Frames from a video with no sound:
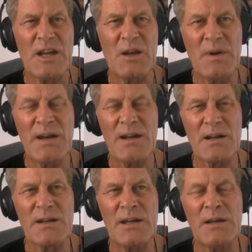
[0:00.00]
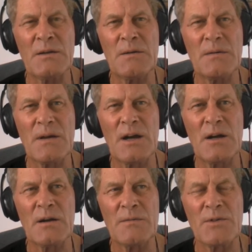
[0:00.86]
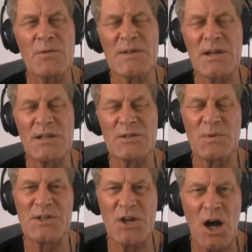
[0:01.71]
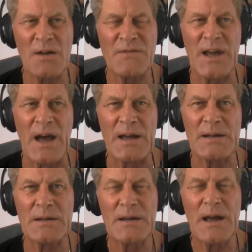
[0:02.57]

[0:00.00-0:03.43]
immediately the results were scoffed at